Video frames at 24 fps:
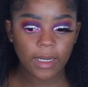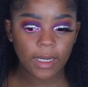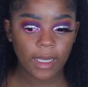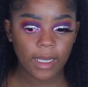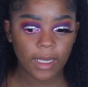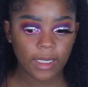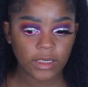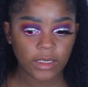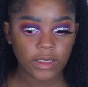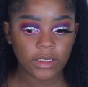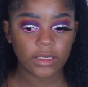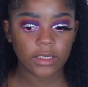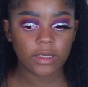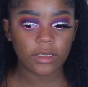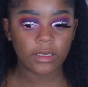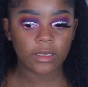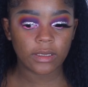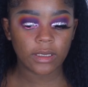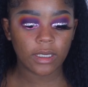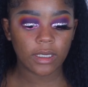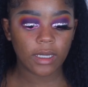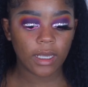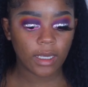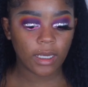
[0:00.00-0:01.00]
lashes,
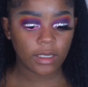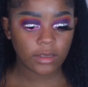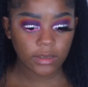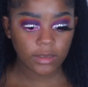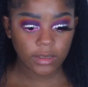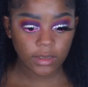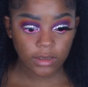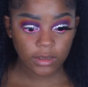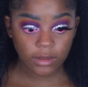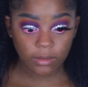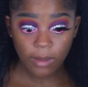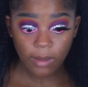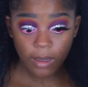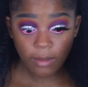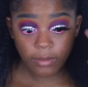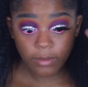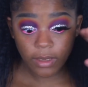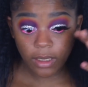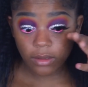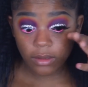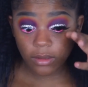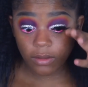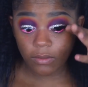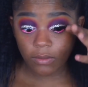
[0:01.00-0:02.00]
and I actually swapped
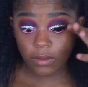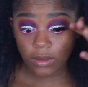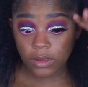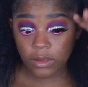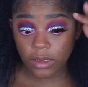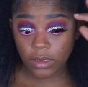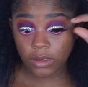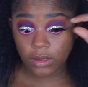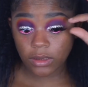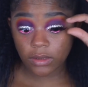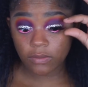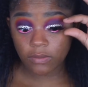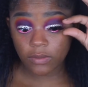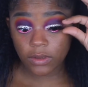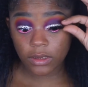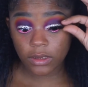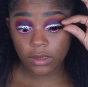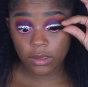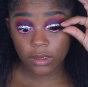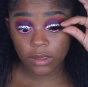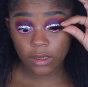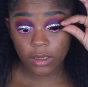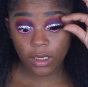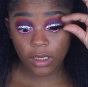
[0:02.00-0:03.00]
out the ones I just
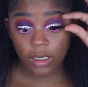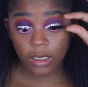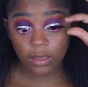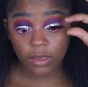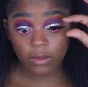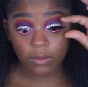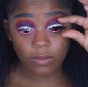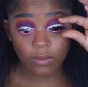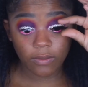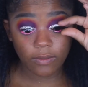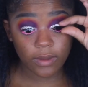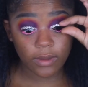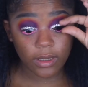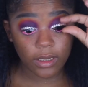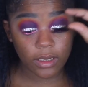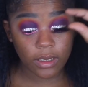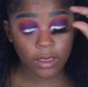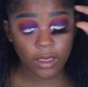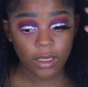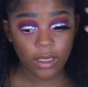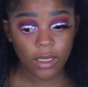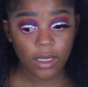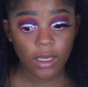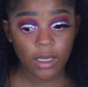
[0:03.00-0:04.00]
recently had on